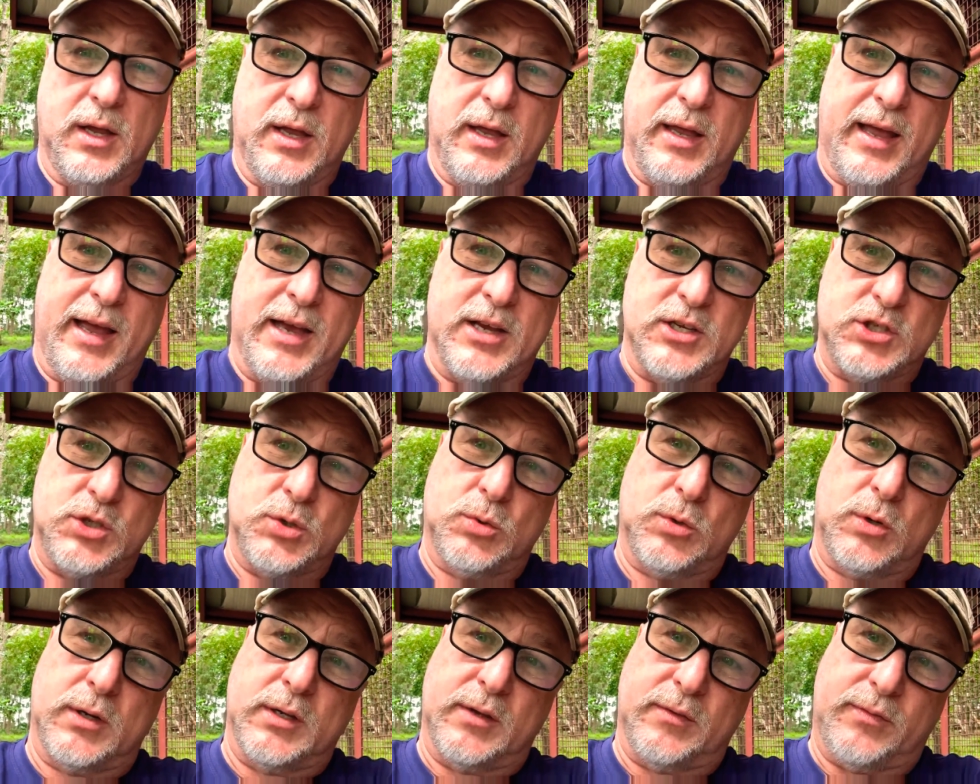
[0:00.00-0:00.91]
as you
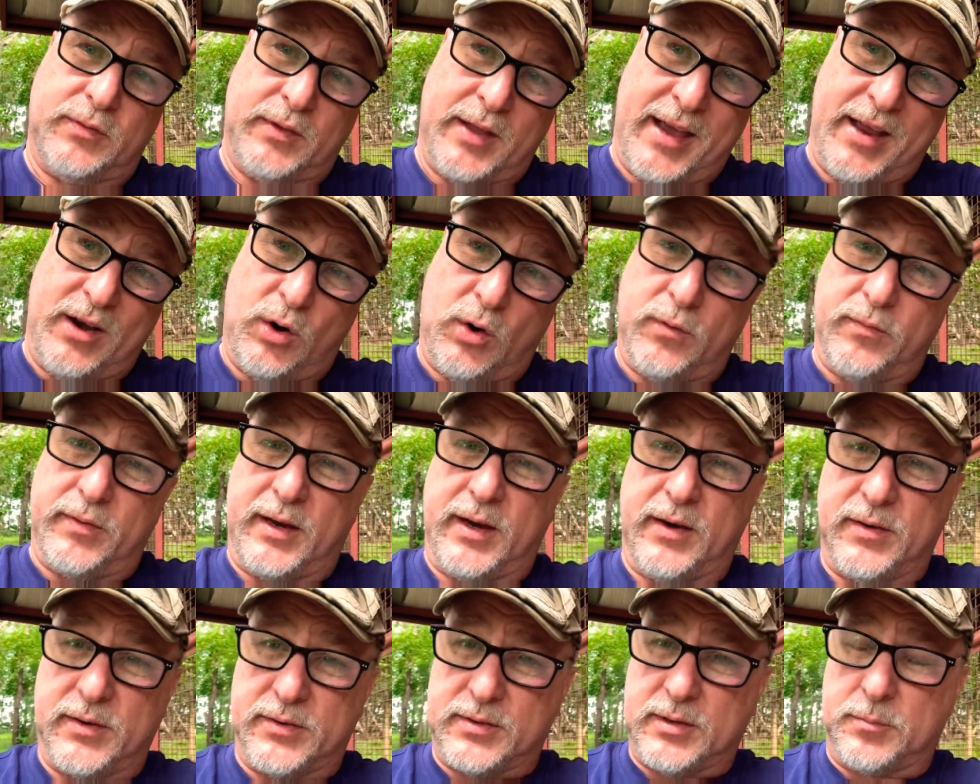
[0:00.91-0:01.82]
were on the flight over
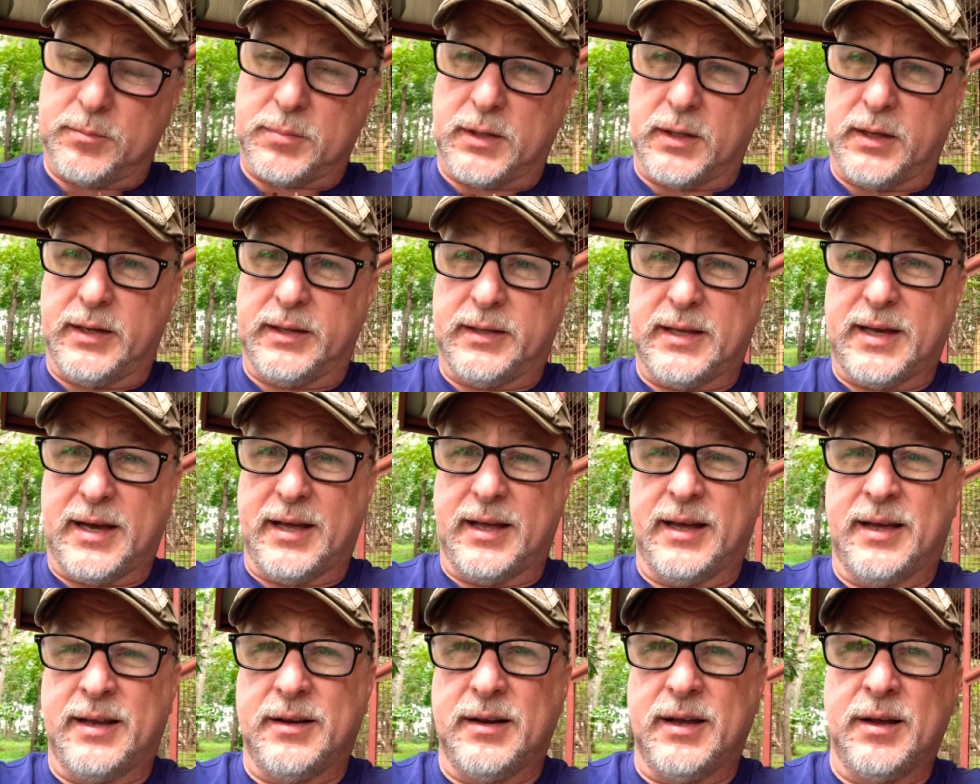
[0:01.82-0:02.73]
here or something like that.
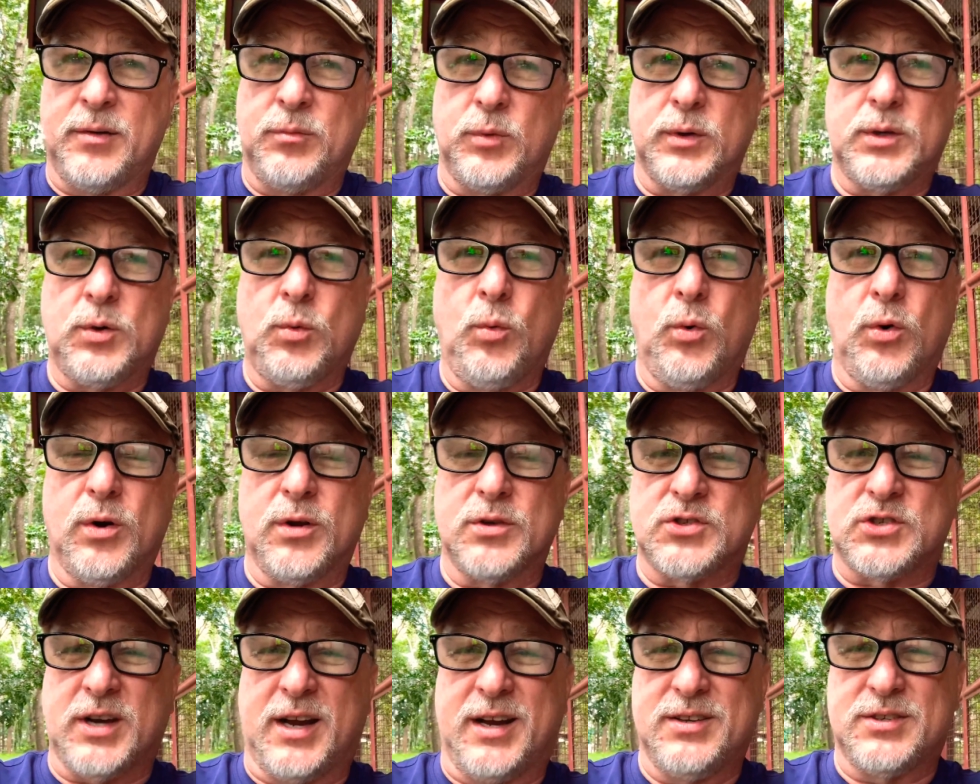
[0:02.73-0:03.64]
And with the world
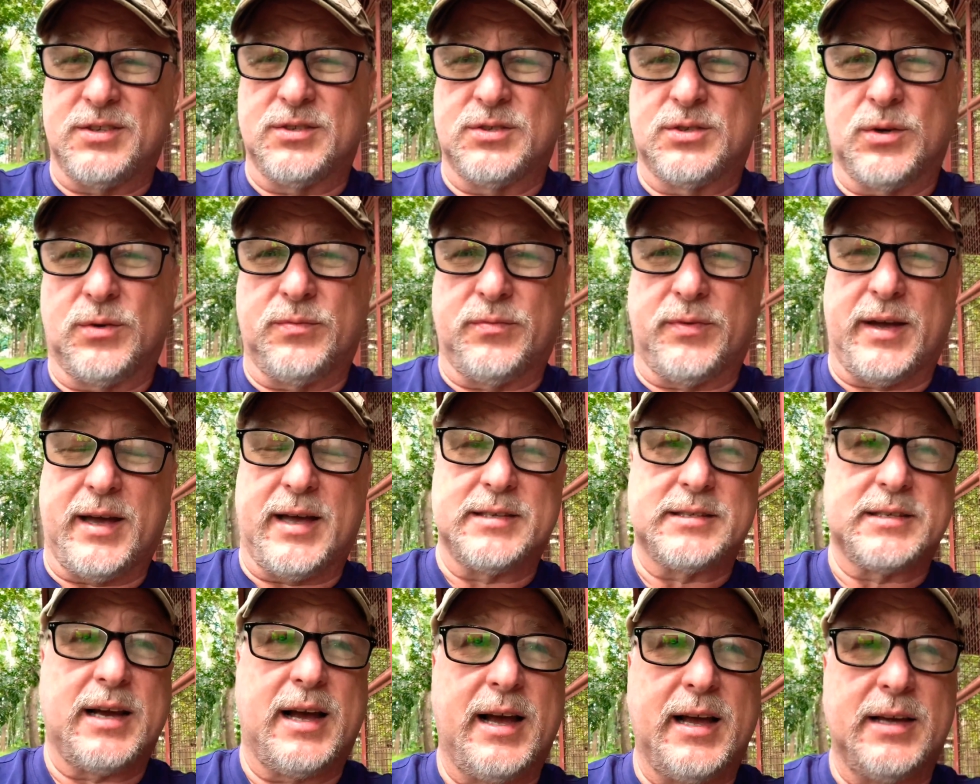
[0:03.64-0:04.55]
changing so
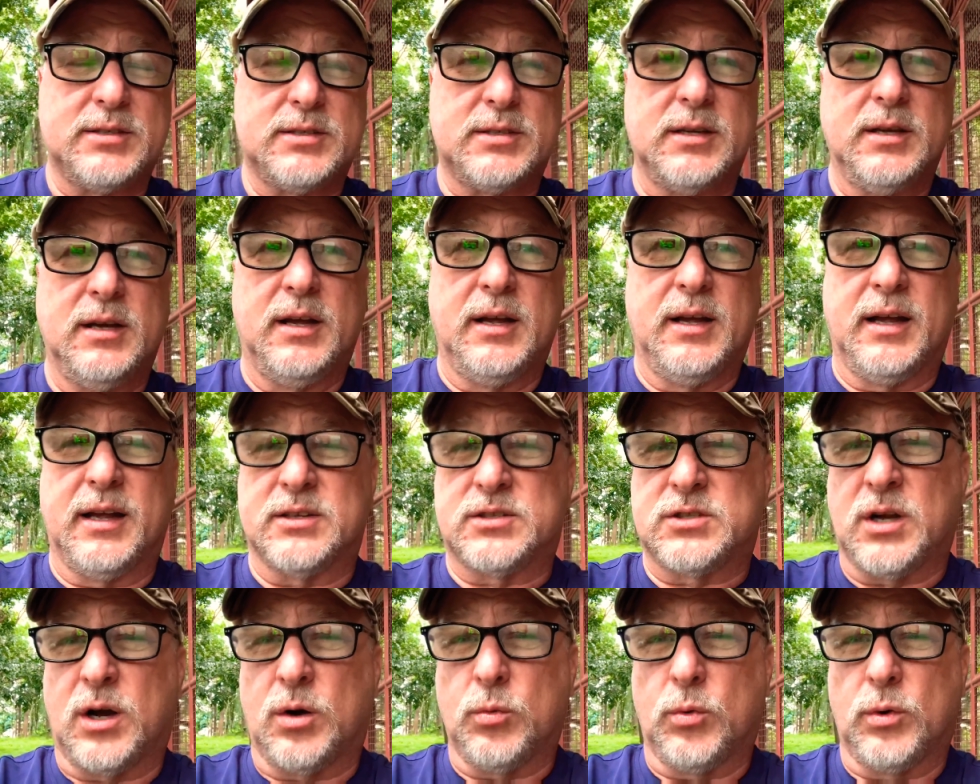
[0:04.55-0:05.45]
fast, guys, it's
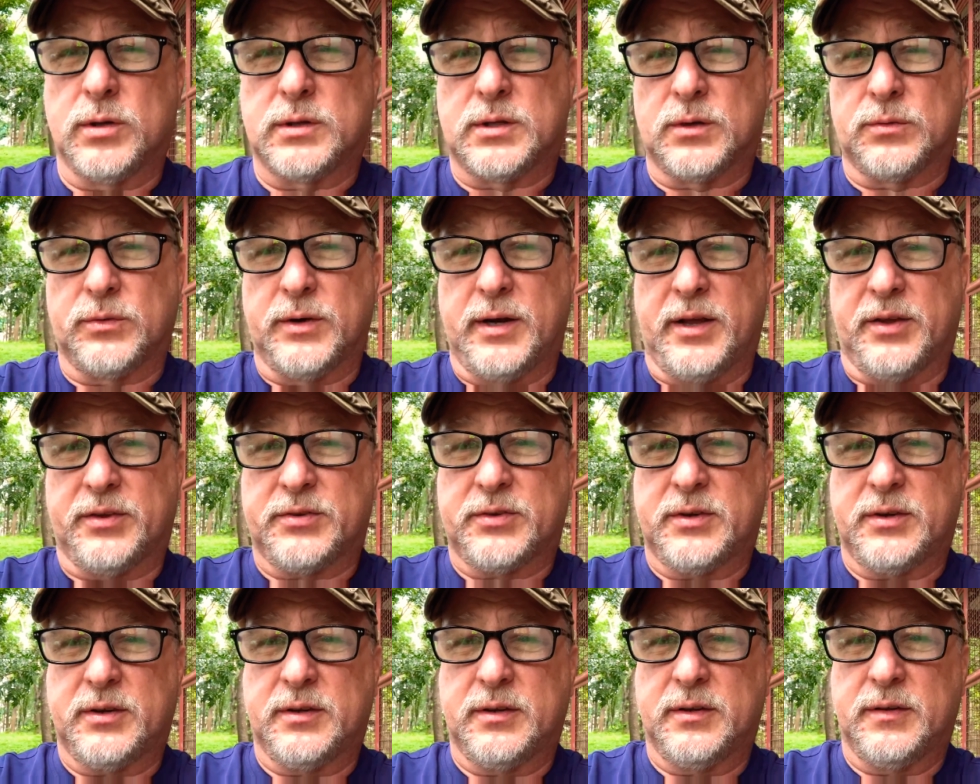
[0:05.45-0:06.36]
not worth the risk.
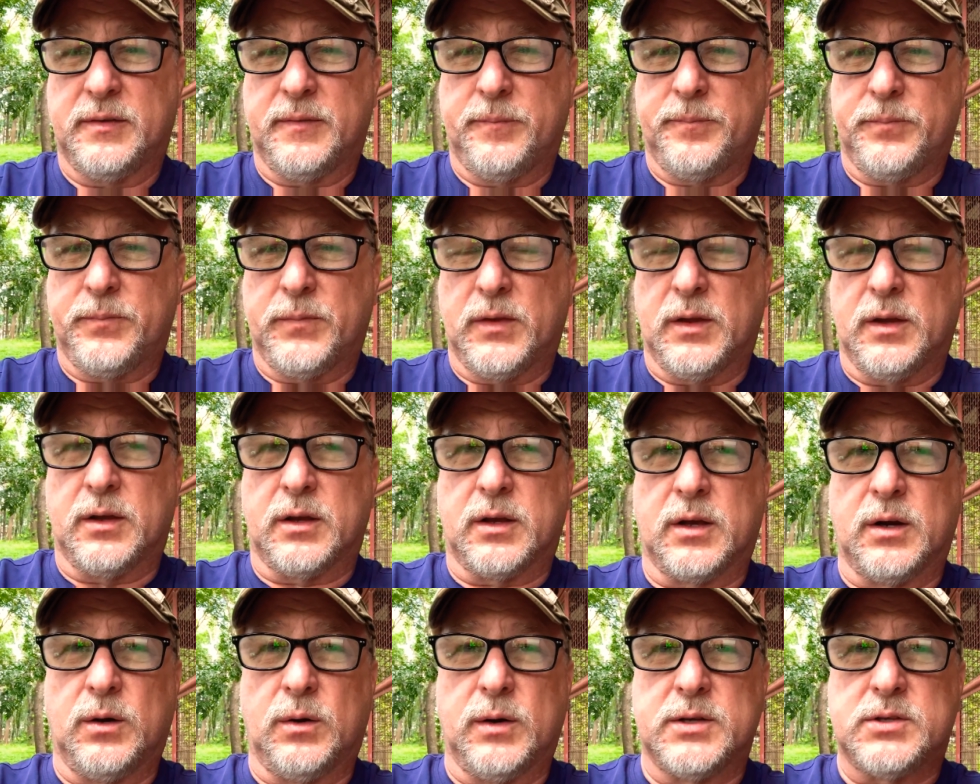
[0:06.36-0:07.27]

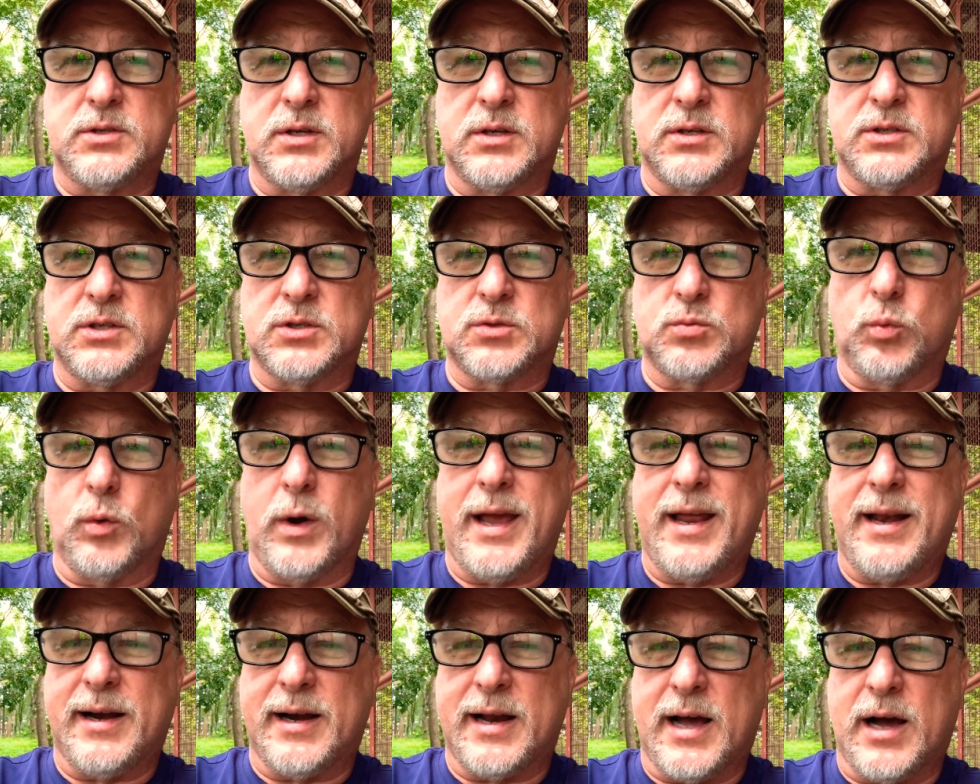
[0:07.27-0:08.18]
It just
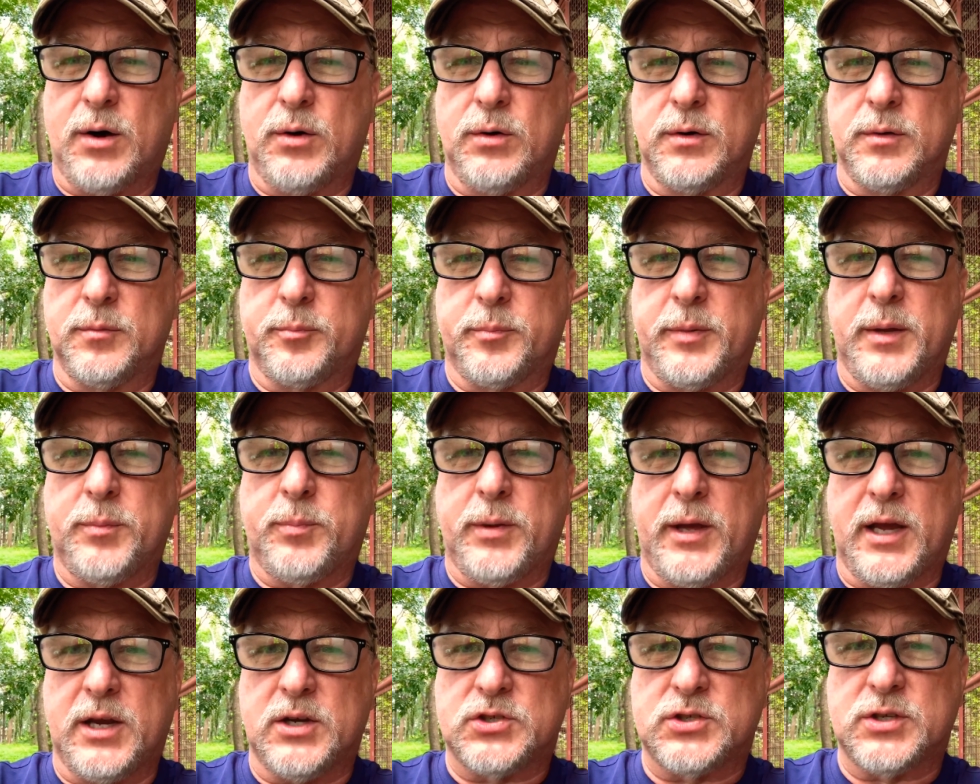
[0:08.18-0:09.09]
wait it out, be
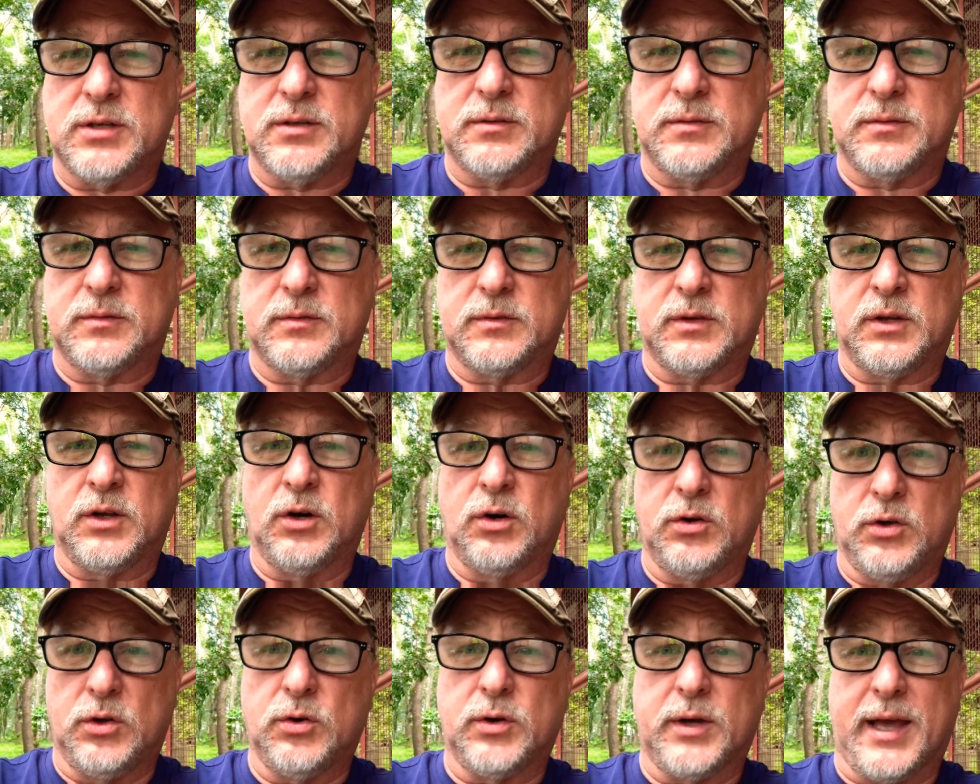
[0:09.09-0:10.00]
patient.
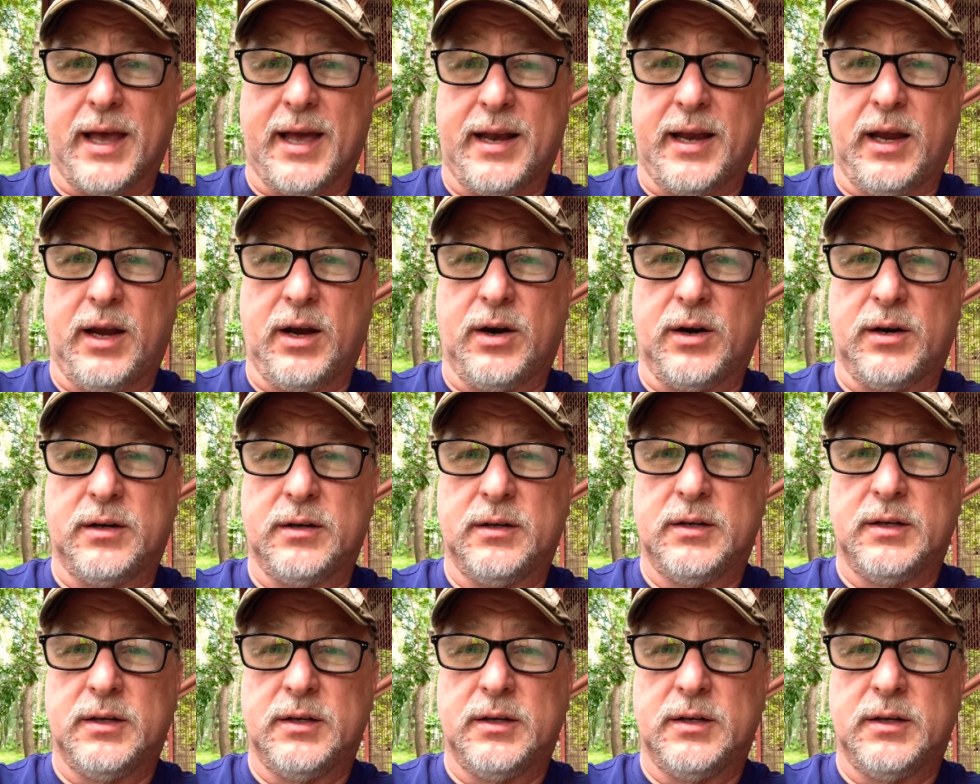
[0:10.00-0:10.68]
You'll get here,